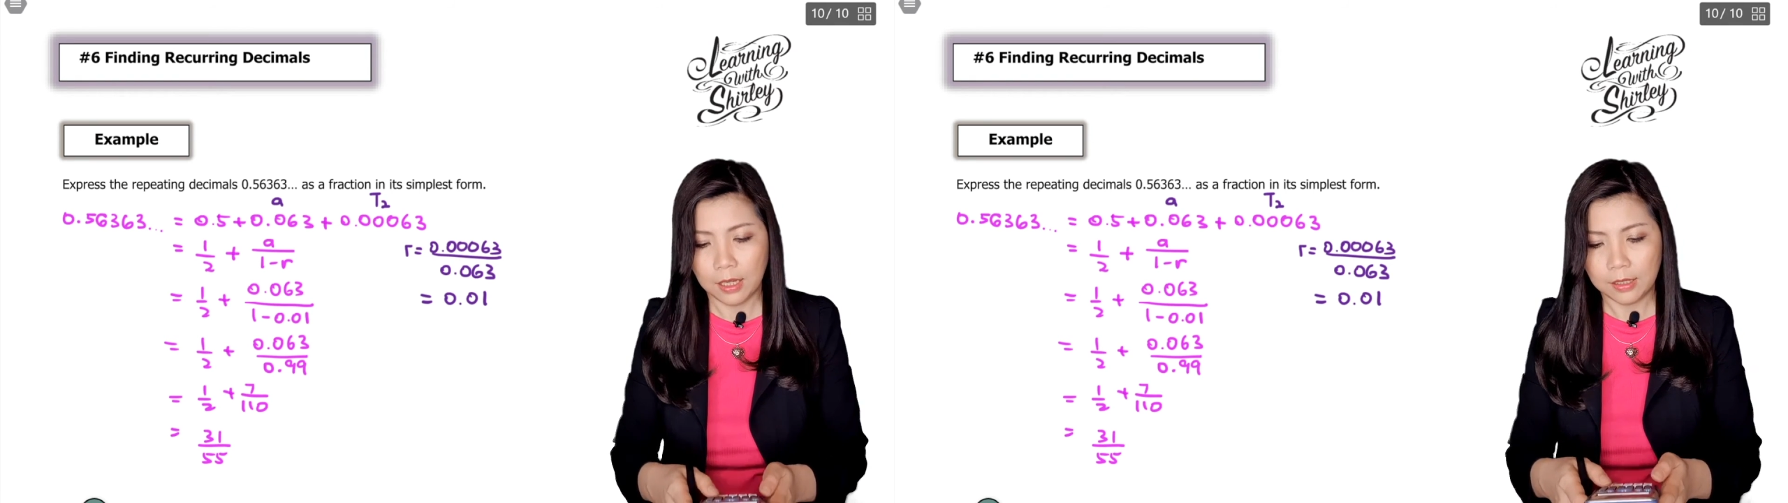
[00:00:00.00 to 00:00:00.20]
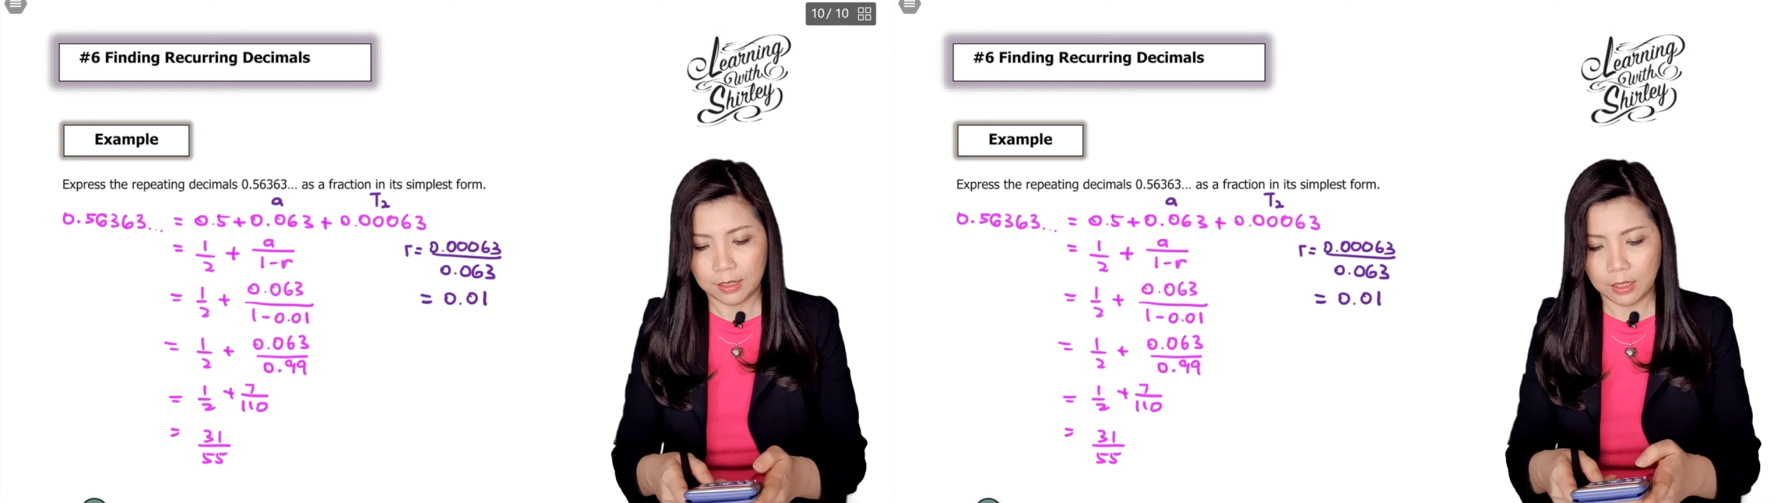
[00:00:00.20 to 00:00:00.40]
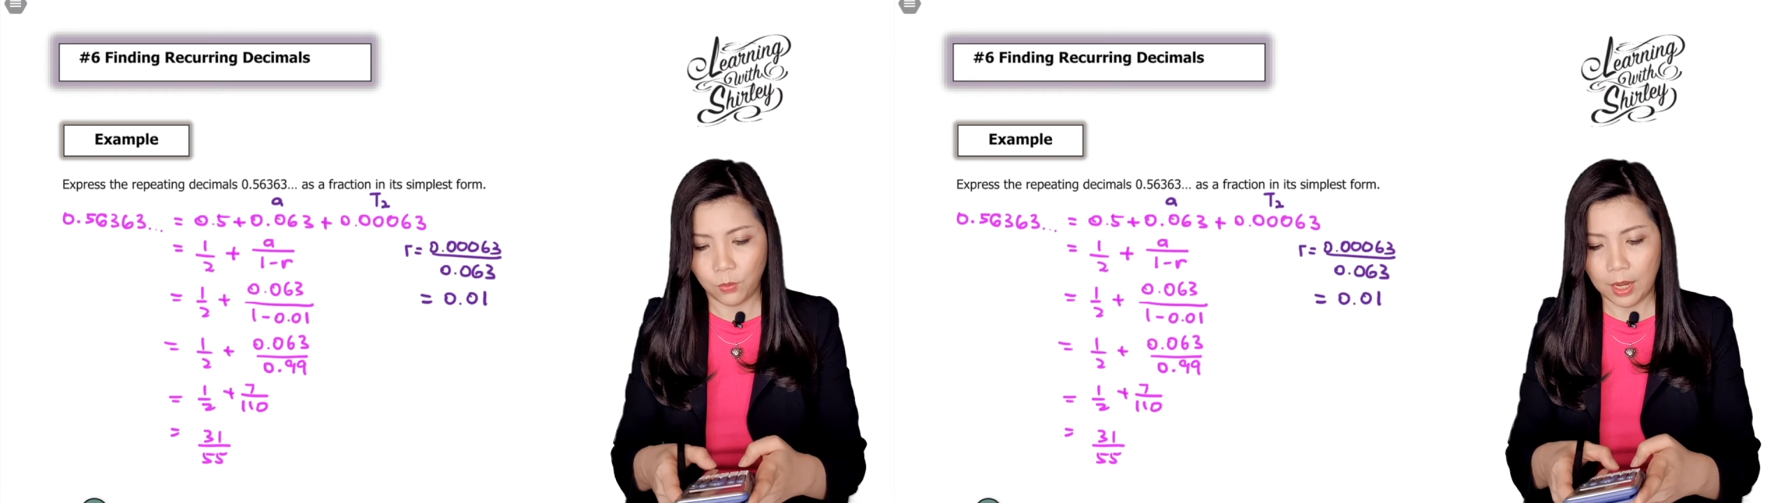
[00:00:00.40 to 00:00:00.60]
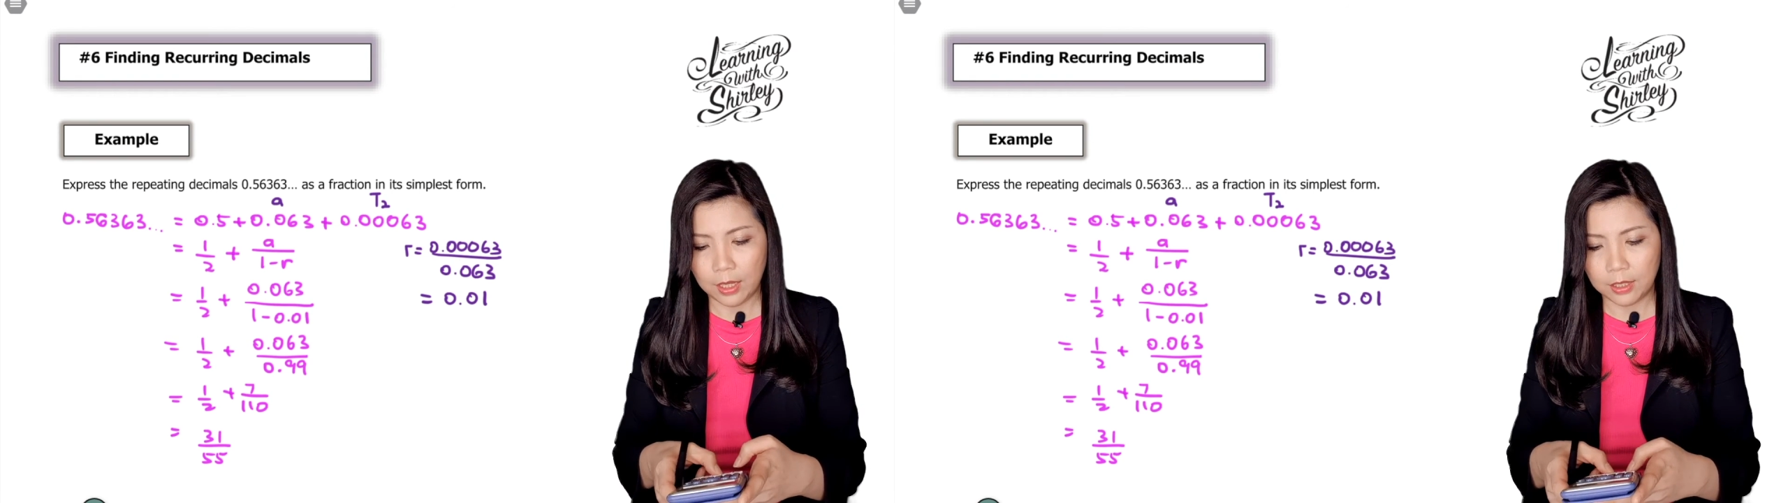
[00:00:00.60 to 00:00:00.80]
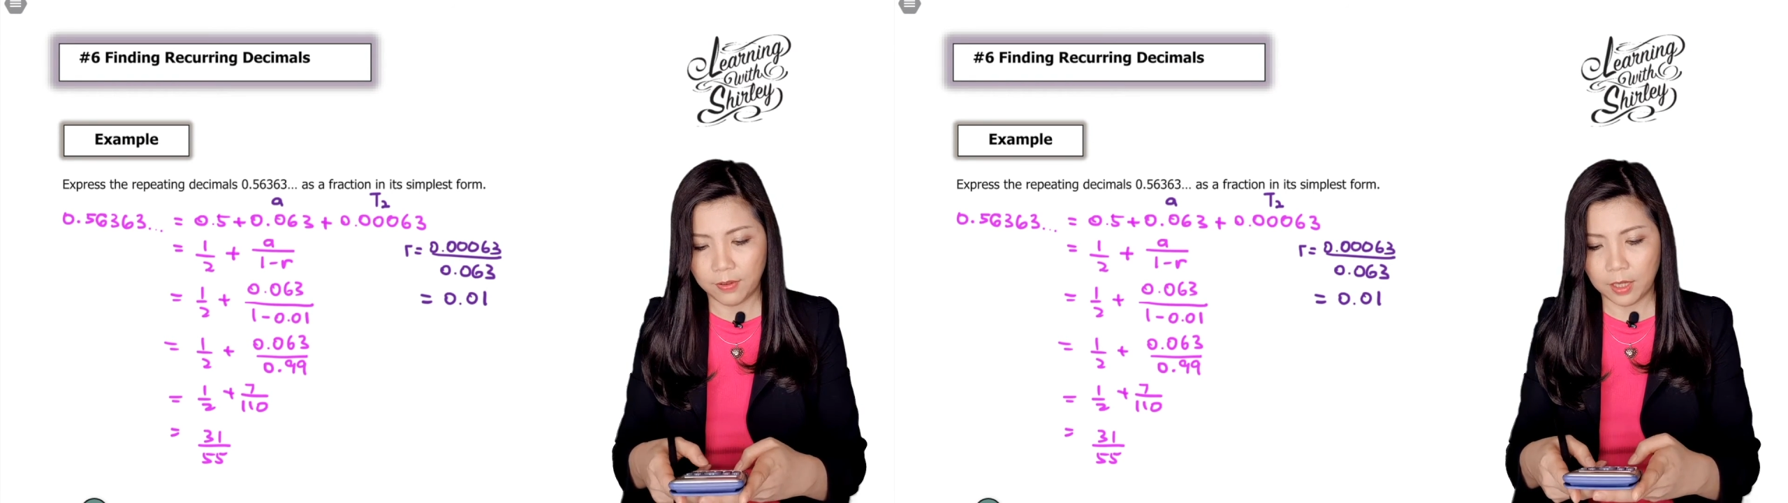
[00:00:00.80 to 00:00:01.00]

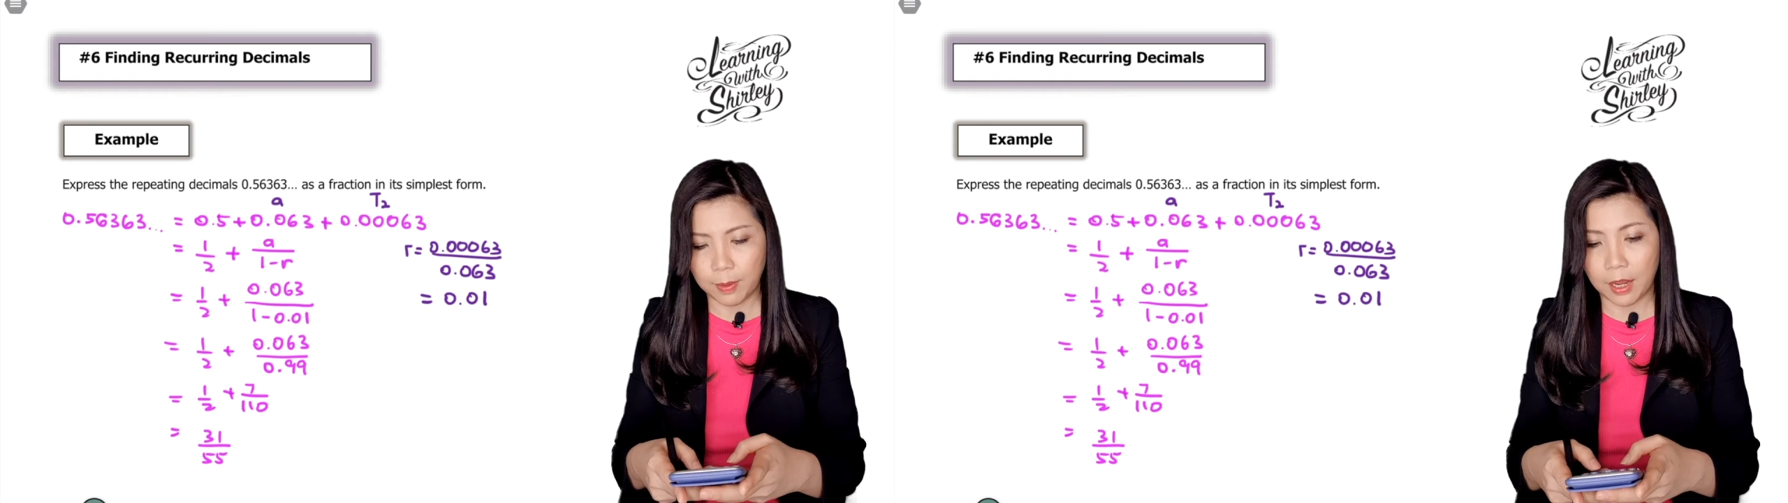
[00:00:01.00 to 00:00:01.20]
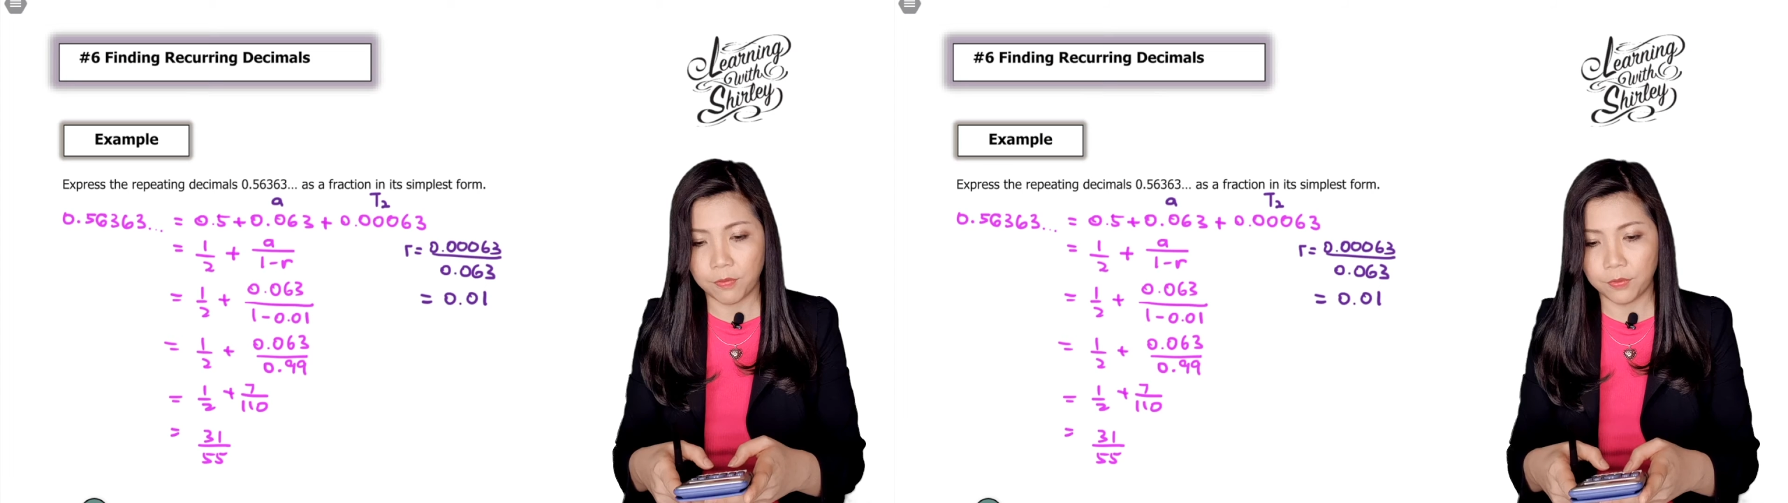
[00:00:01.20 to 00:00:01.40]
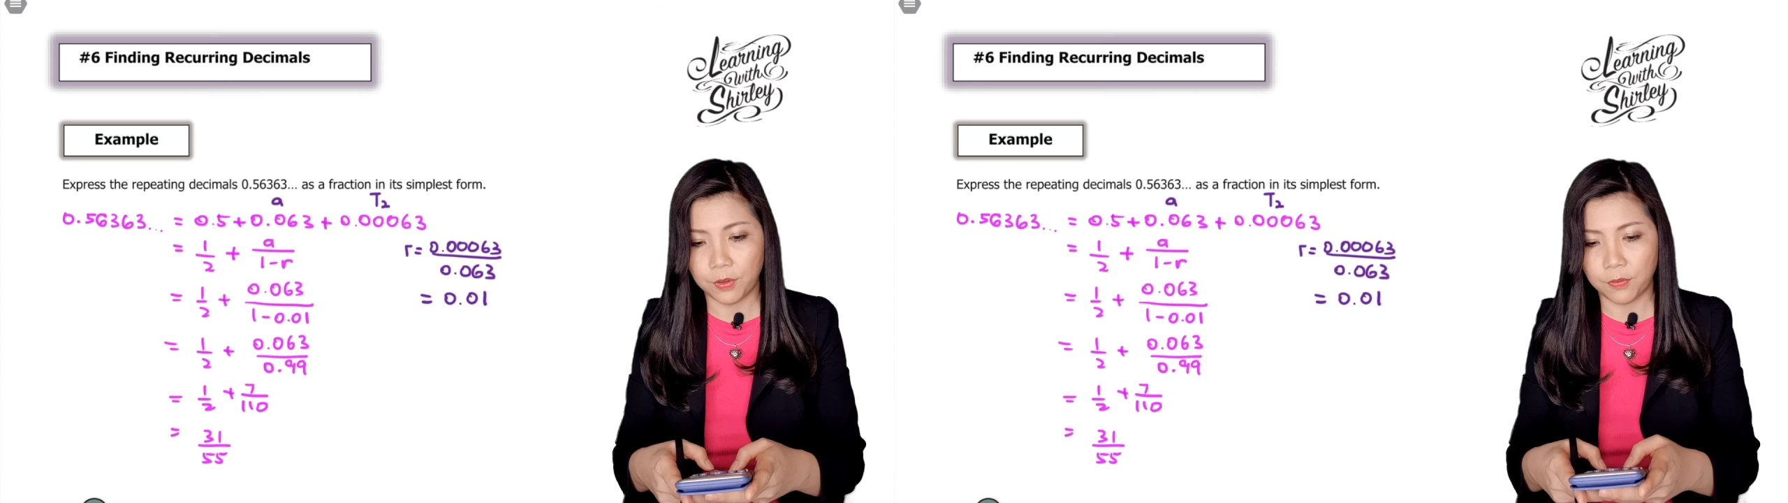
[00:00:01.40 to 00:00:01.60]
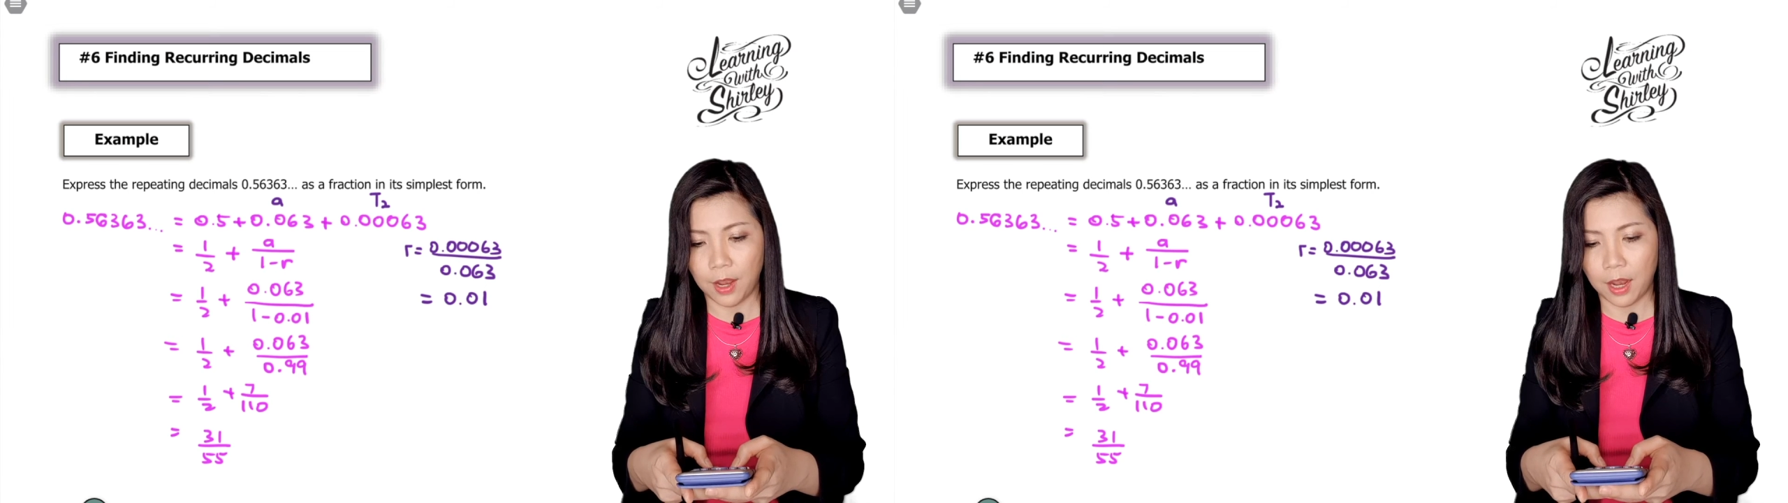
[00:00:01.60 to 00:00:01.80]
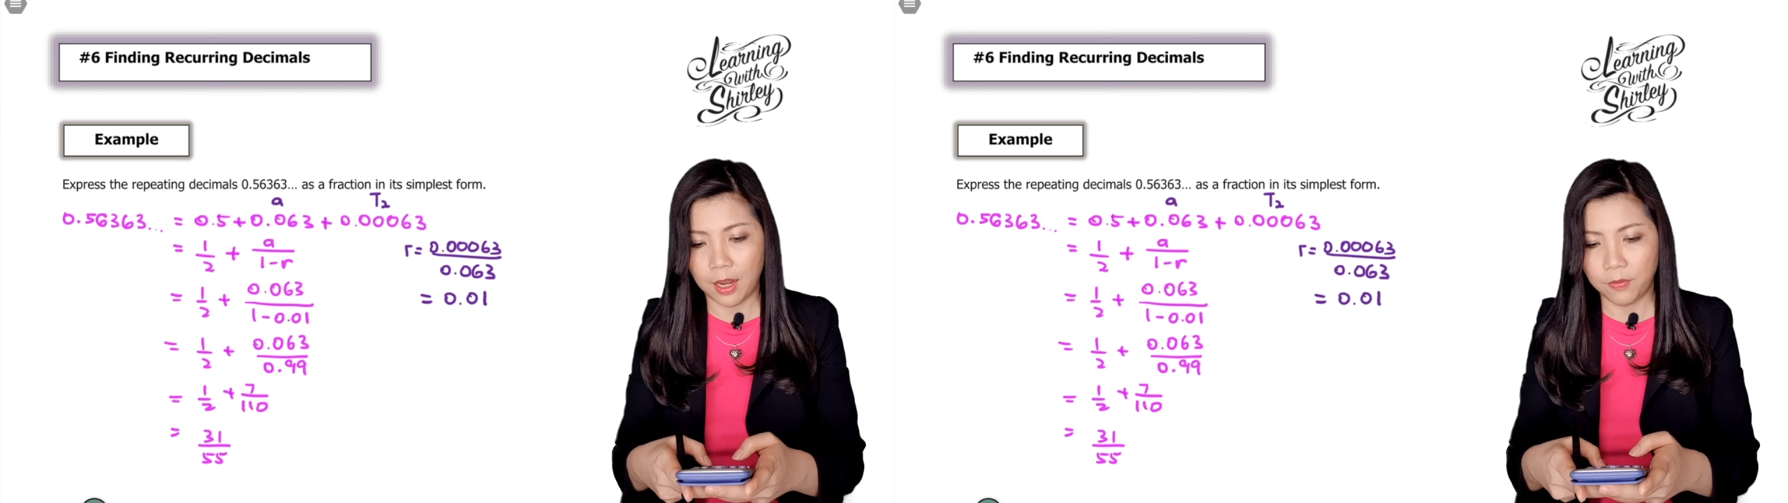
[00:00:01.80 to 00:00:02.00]
31 divided by
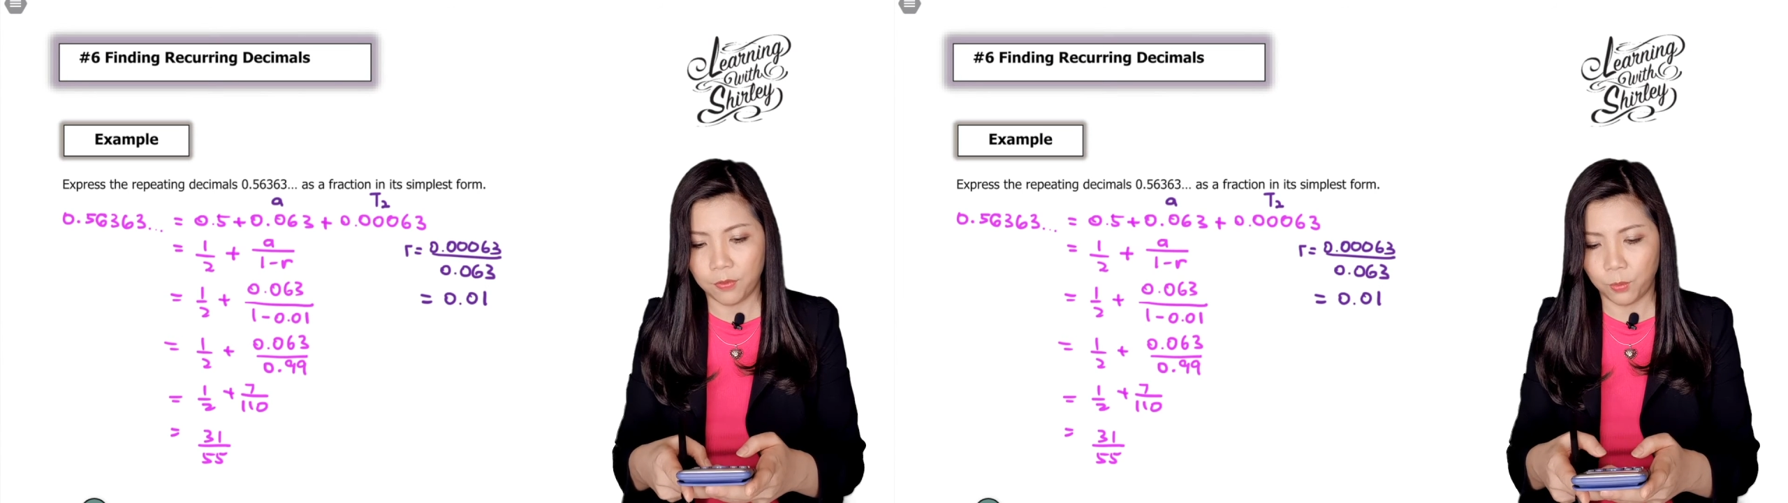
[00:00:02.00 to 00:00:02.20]
55,